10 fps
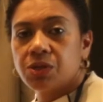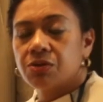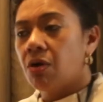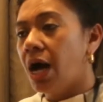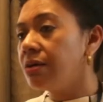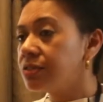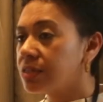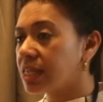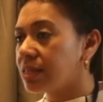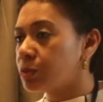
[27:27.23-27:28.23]
we don't know how to
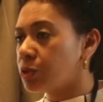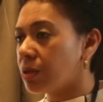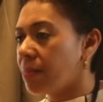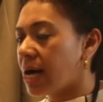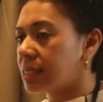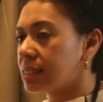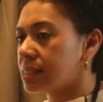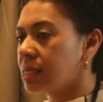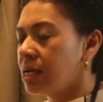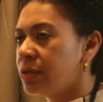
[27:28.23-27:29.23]
get them to the
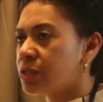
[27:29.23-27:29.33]
markets.